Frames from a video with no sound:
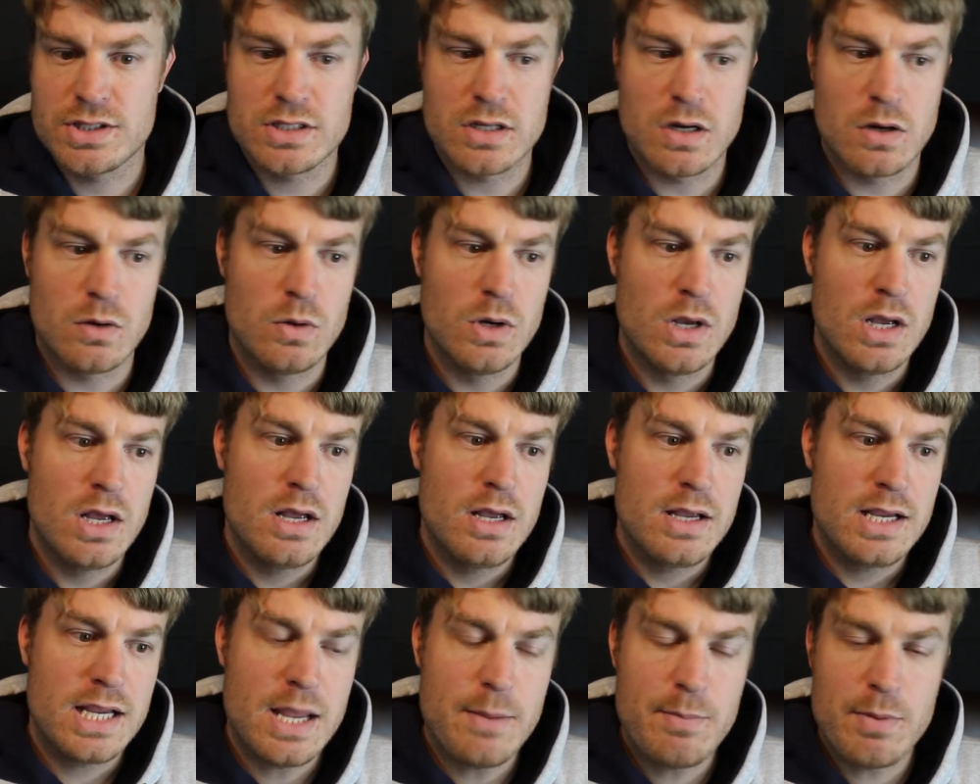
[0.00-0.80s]
So
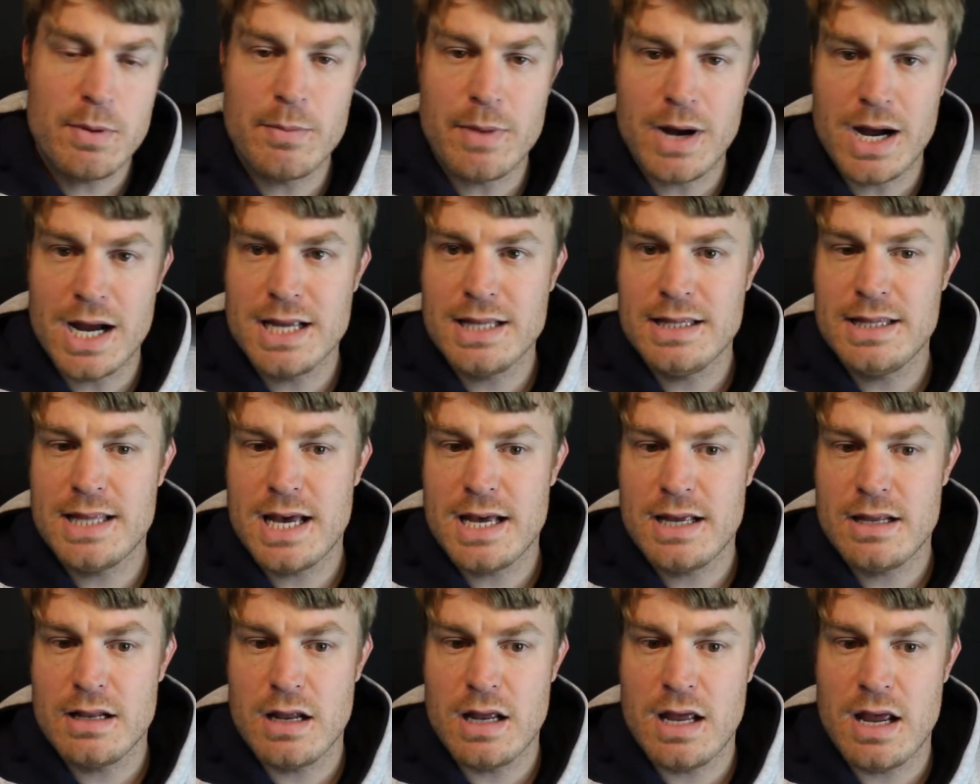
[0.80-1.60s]
keep in mind
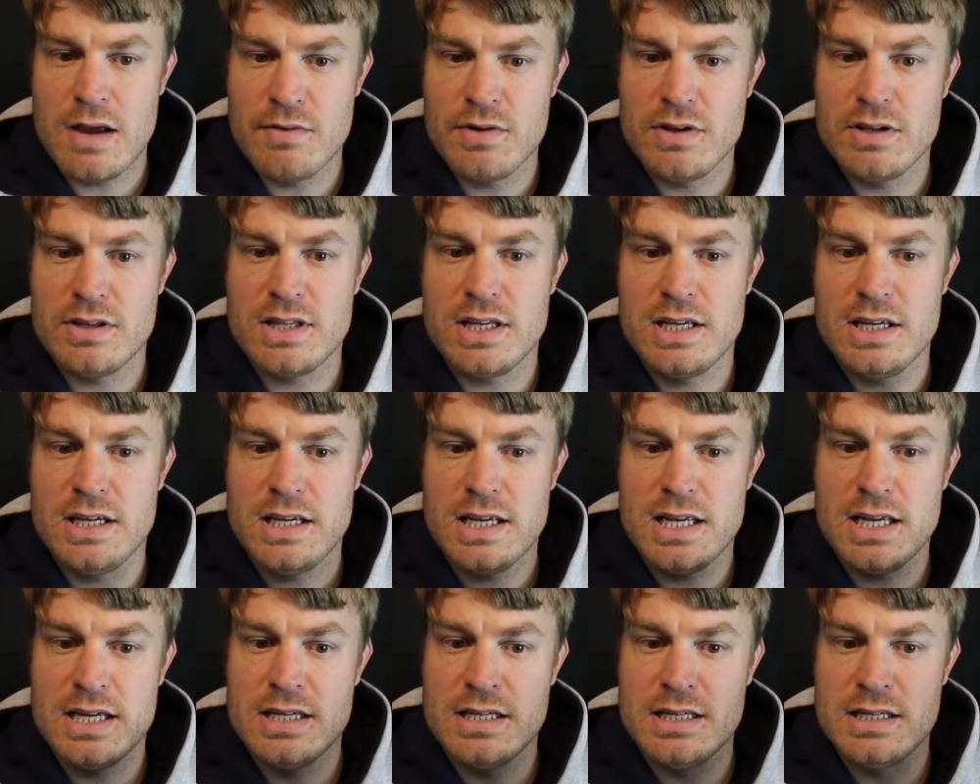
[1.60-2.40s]
that
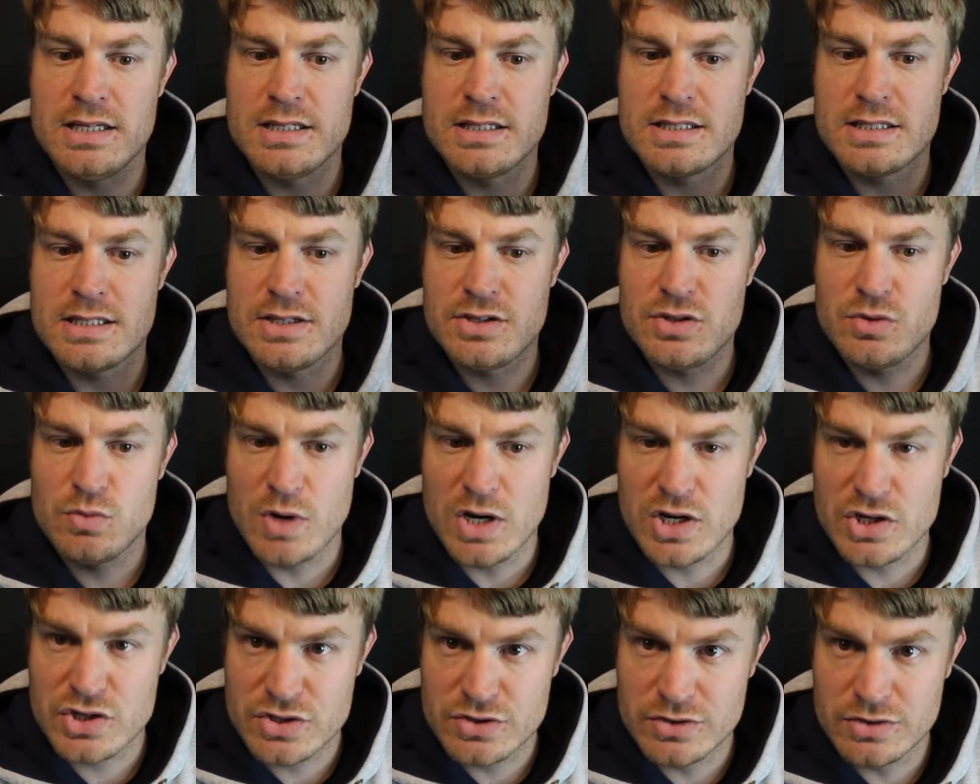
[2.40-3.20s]
everything is
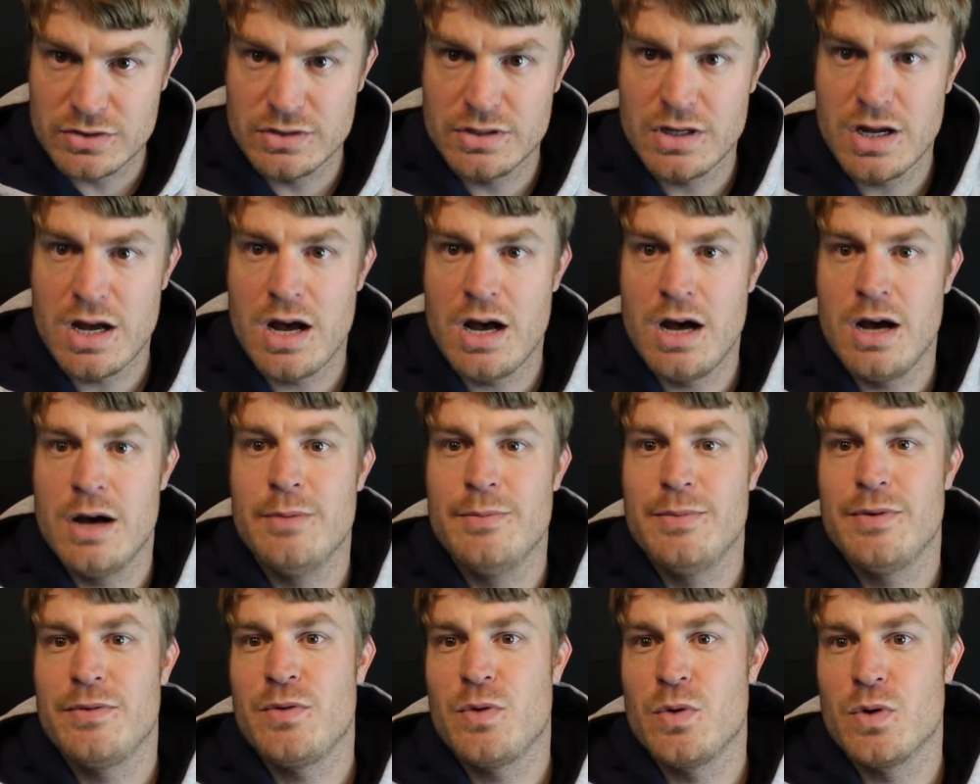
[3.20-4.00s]
situational,
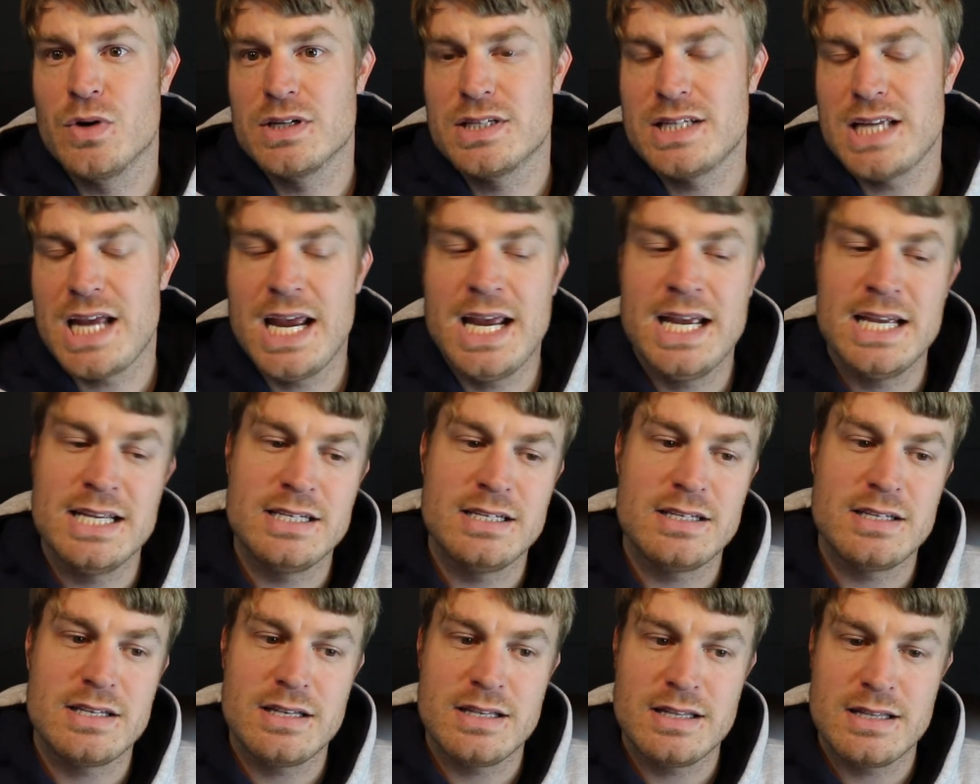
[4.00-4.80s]
of course,
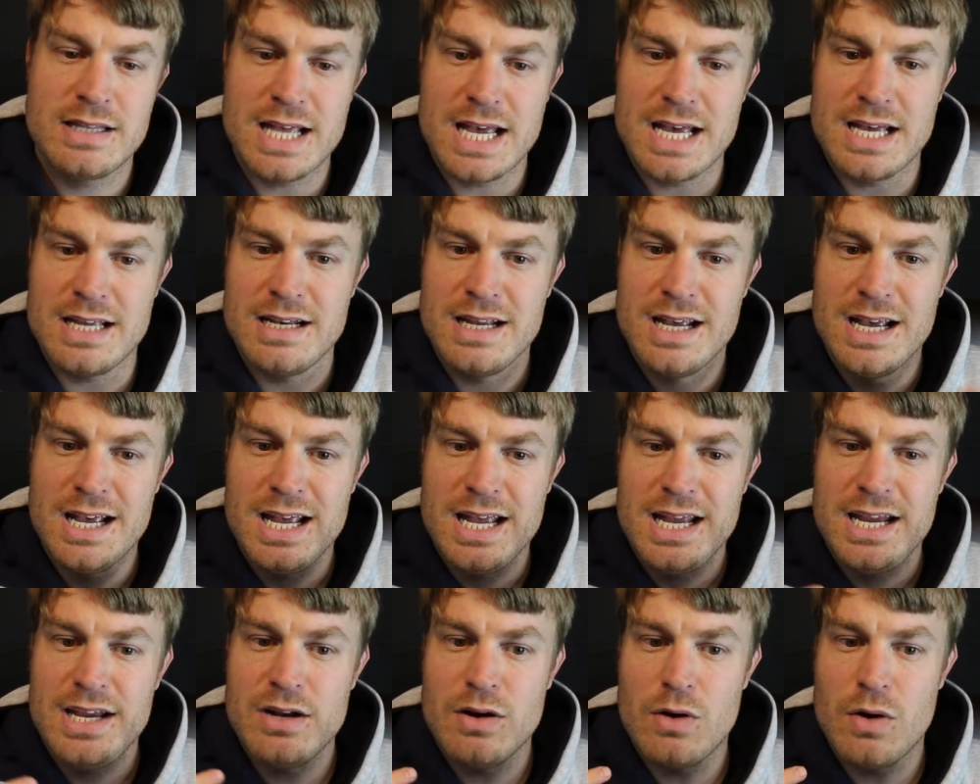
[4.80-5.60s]
and that,
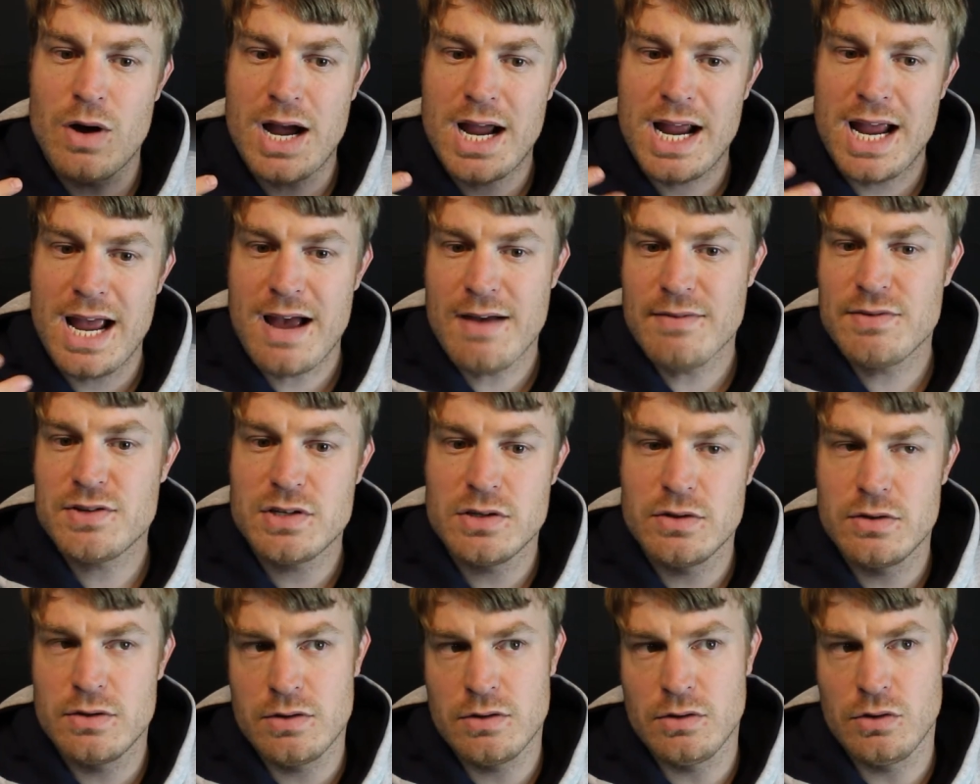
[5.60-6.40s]
I have
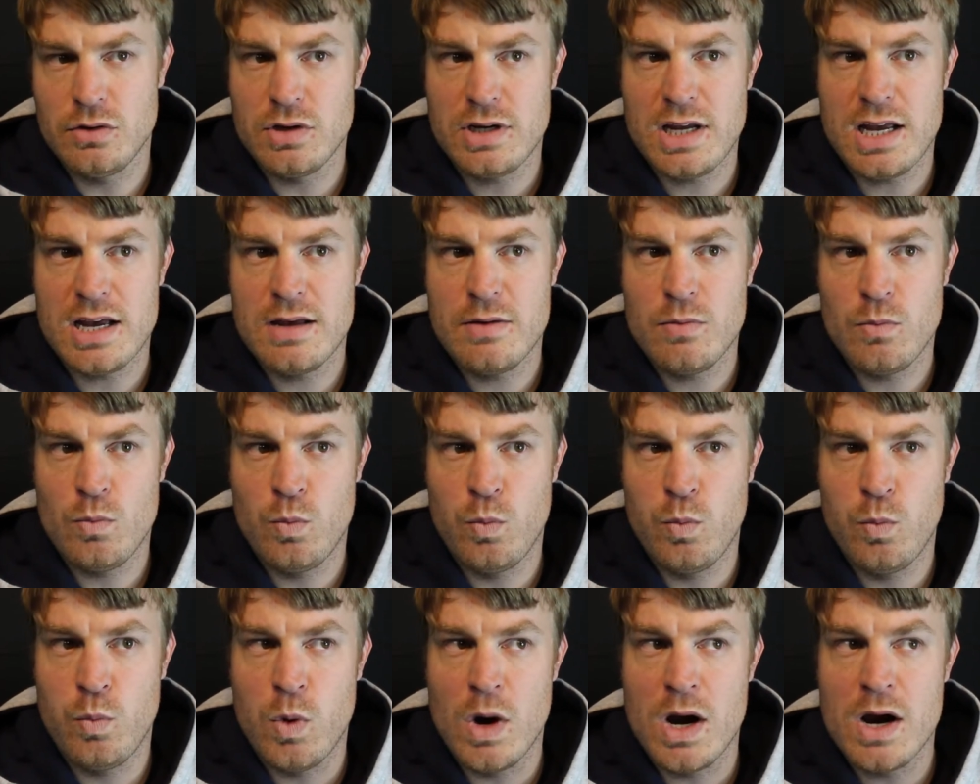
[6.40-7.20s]
to look at
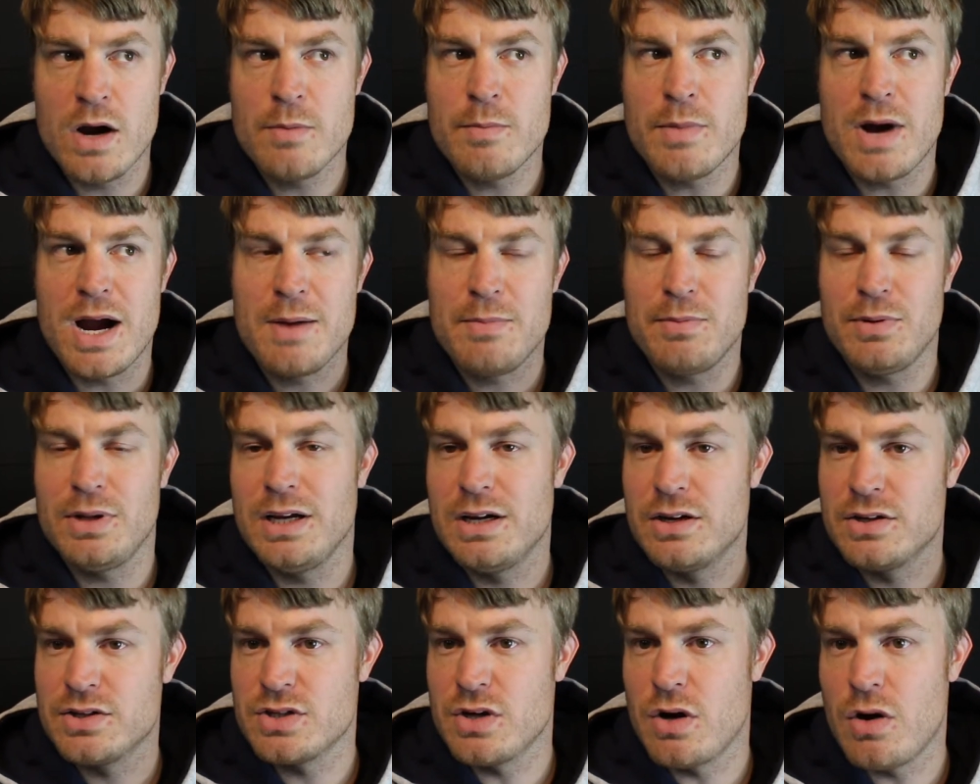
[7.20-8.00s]
where my
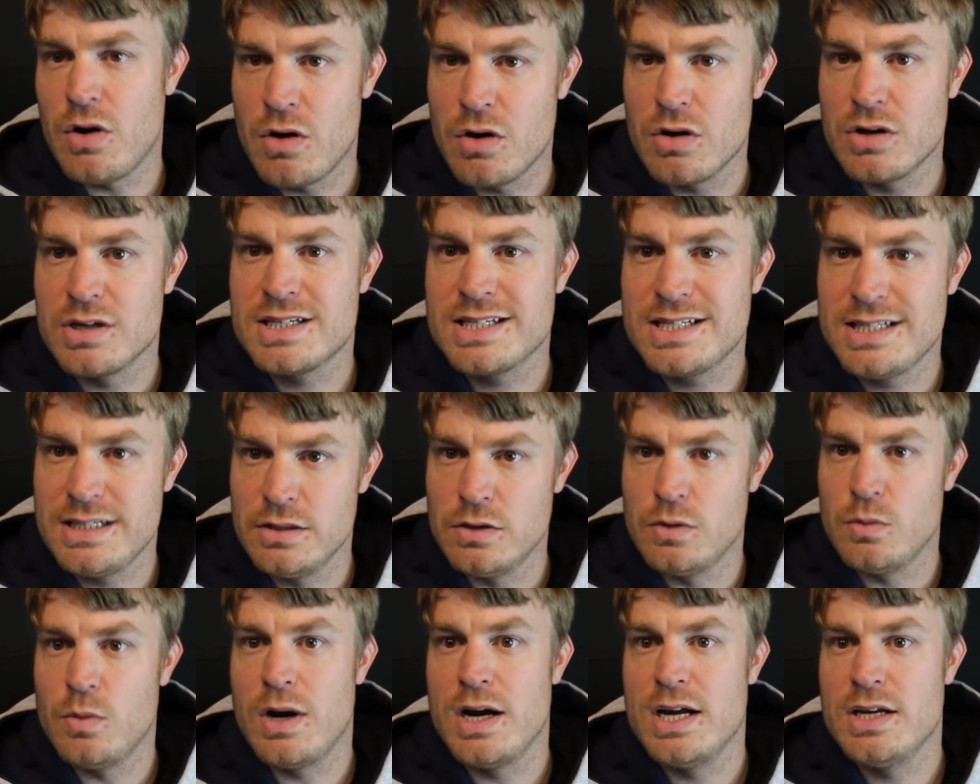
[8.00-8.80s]
players are
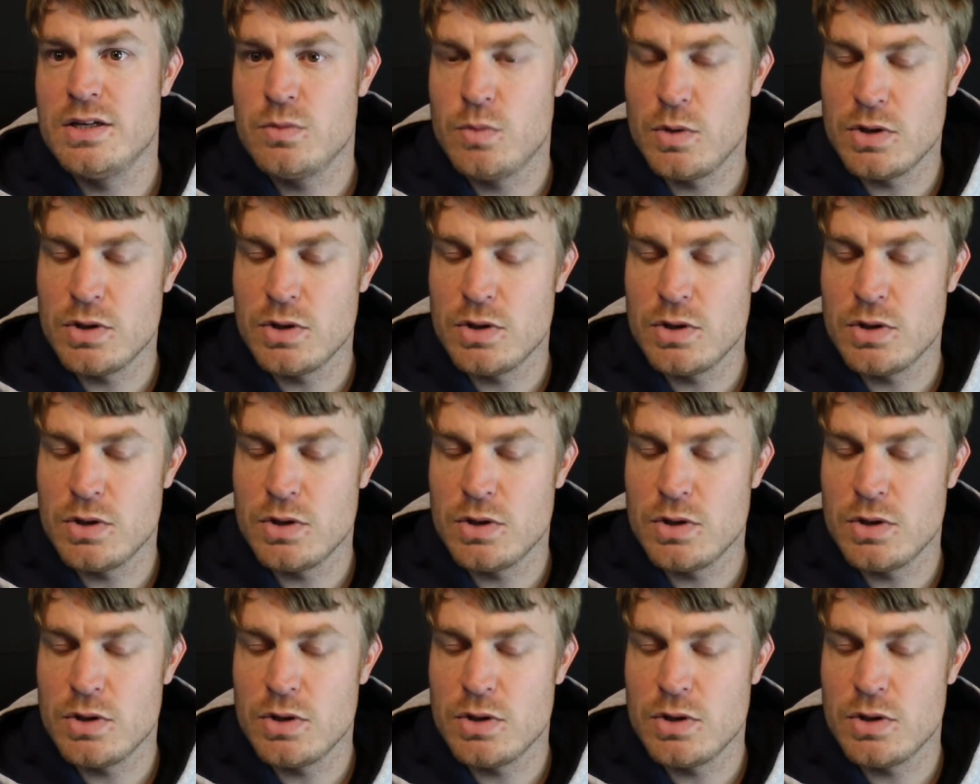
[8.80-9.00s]
skill-wise.